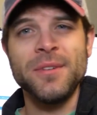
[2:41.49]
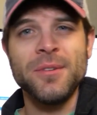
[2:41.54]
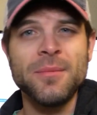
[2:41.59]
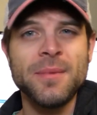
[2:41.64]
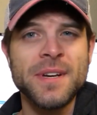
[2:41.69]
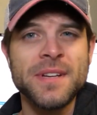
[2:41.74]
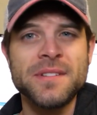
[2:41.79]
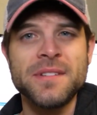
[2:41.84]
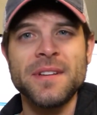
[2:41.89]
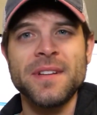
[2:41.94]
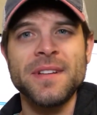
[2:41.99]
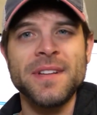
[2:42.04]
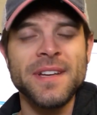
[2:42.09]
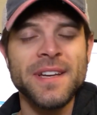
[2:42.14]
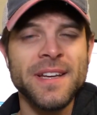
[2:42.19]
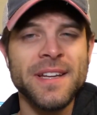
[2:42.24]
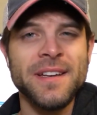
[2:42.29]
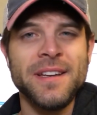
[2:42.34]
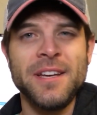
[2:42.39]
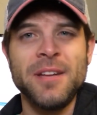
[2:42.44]
do
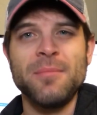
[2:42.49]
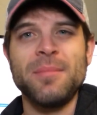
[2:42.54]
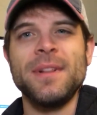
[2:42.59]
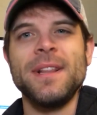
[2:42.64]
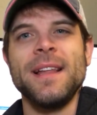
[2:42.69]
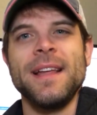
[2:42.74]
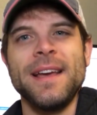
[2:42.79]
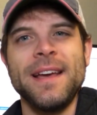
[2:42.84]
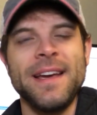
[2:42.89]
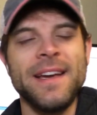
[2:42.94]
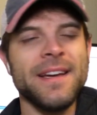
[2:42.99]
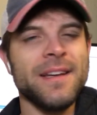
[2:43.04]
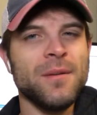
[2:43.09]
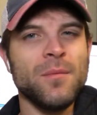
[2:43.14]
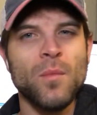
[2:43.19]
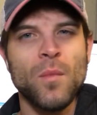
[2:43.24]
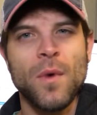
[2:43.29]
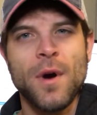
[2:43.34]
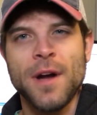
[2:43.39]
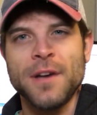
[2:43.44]
basically and hit play
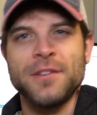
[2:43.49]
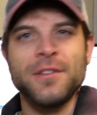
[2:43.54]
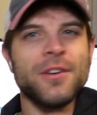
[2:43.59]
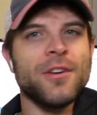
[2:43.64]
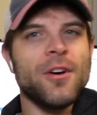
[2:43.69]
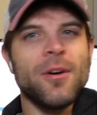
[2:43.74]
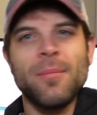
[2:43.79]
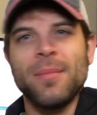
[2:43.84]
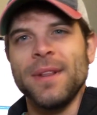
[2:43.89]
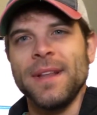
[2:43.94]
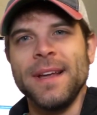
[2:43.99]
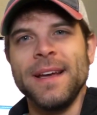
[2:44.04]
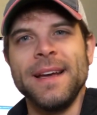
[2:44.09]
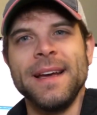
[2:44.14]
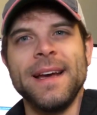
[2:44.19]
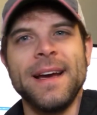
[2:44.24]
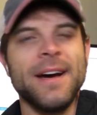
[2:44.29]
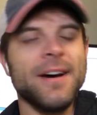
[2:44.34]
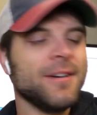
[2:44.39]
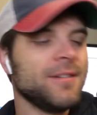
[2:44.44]
and watch it all
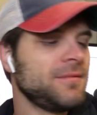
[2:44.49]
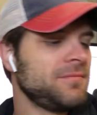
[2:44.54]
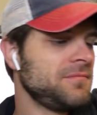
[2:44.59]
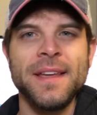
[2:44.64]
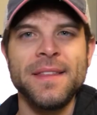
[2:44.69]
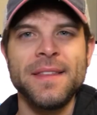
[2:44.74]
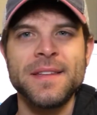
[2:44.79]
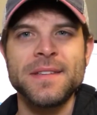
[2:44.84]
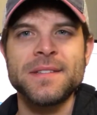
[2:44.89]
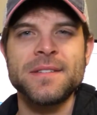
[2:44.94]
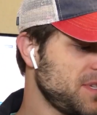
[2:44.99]
play out in the